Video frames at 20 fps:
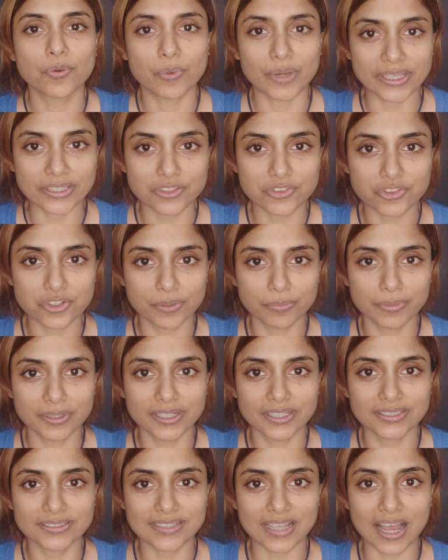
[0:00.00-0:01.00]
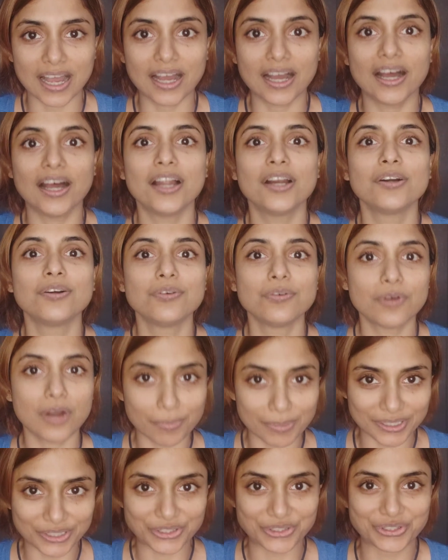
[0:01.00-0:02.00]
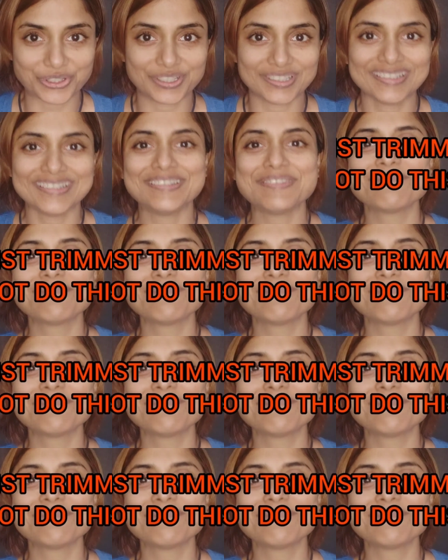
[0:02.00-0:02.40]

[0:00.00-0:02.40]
Waste trimmers are rubbish.